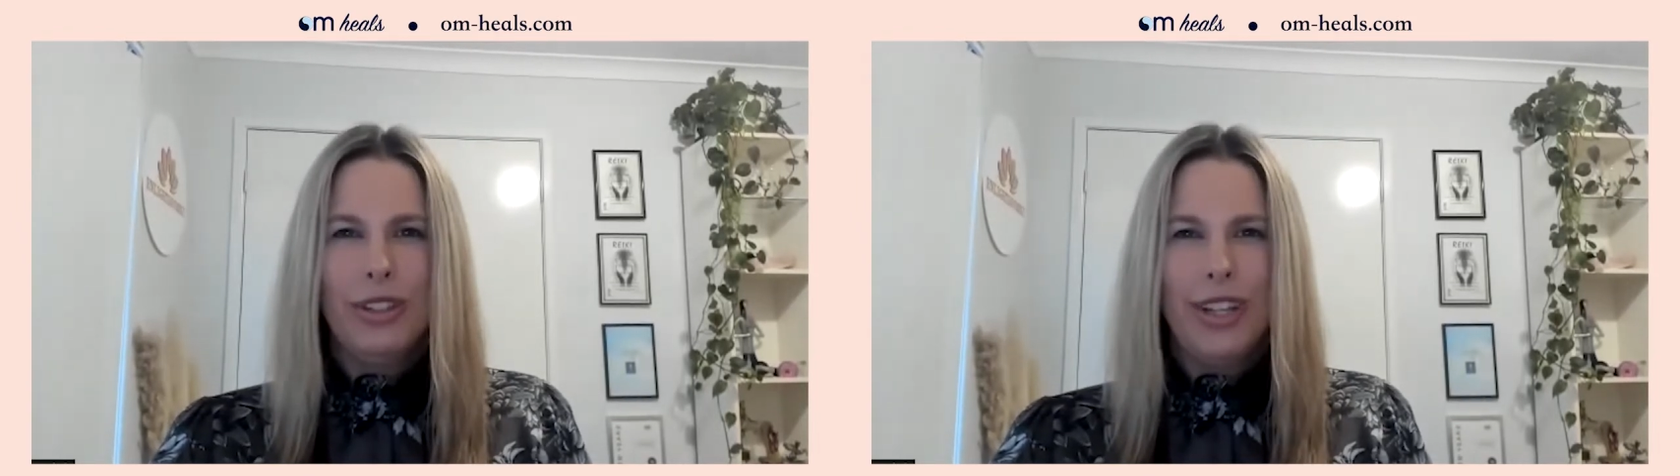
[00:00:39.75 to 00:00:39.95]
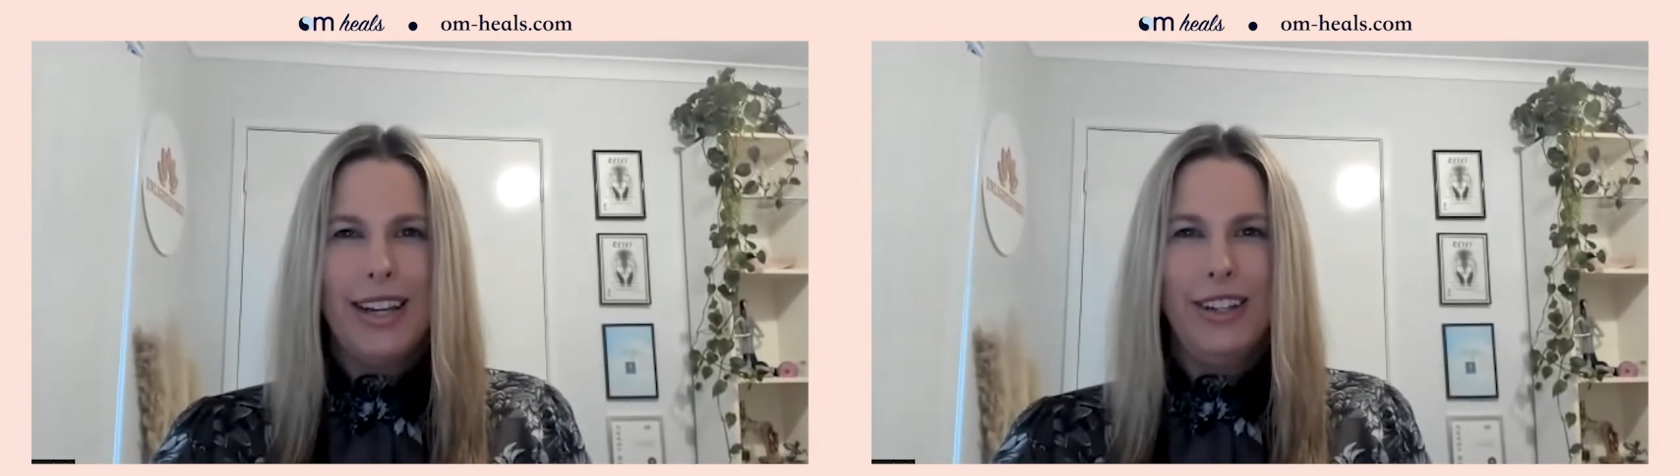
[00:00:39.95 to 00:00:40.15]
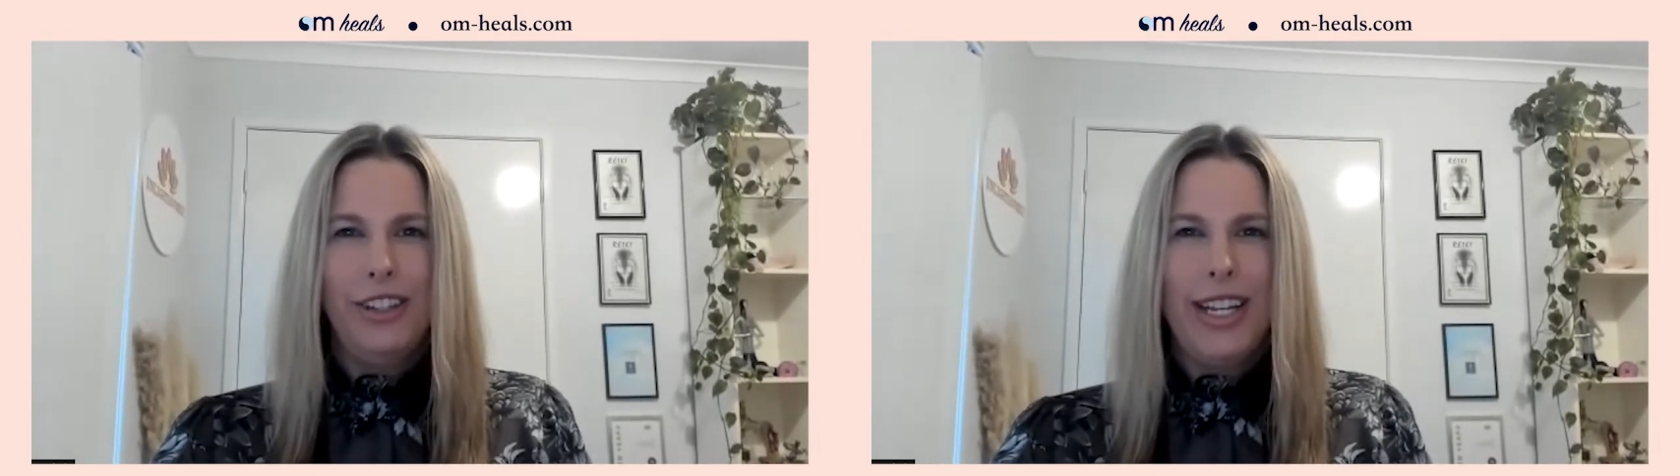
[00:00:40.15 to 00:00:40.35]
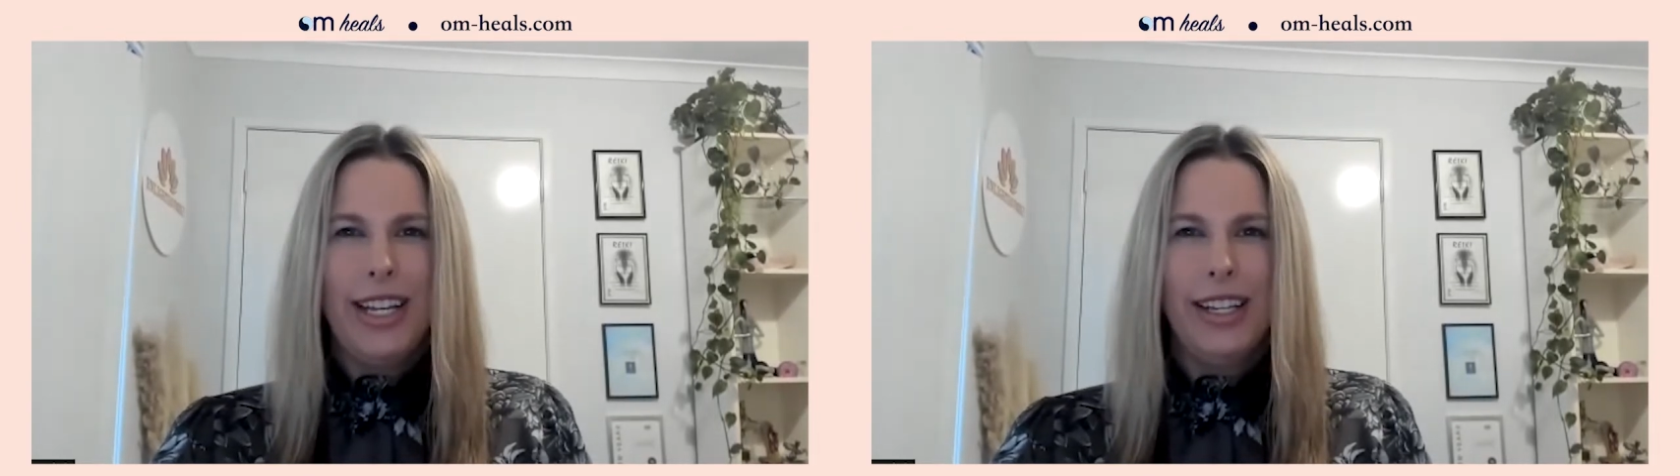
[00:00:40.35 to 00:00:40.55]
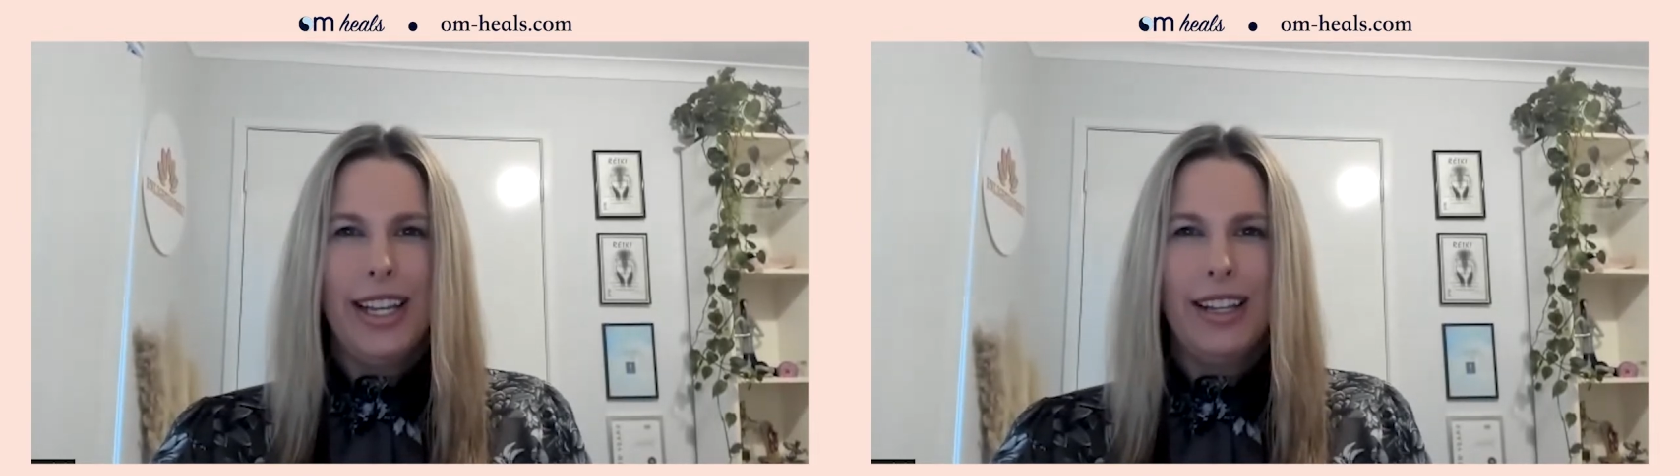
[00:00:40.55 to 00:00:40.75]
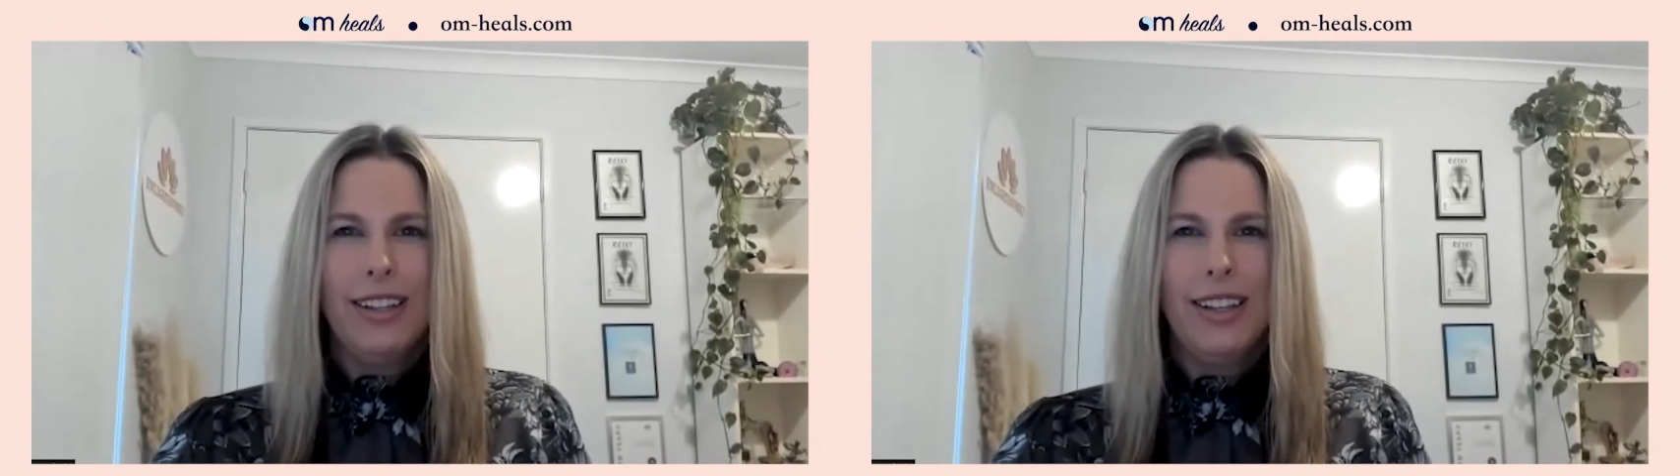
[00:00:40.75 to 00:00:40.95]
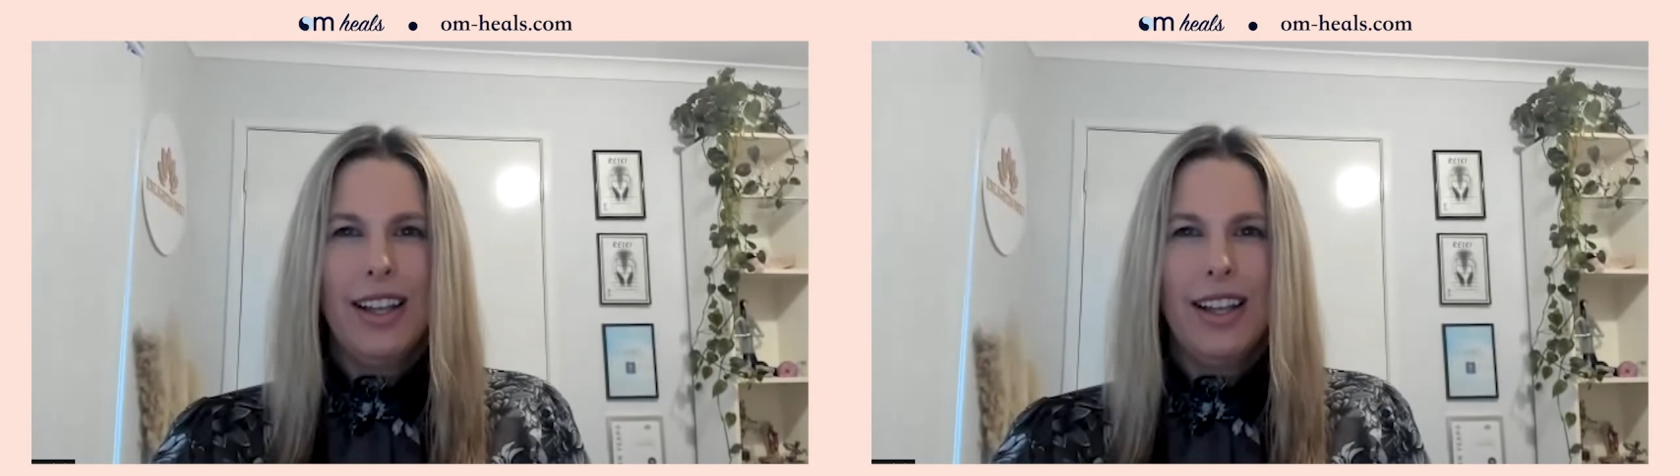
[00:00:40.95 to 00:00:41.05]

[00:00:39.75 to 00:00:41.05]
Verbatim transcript: to energy healing.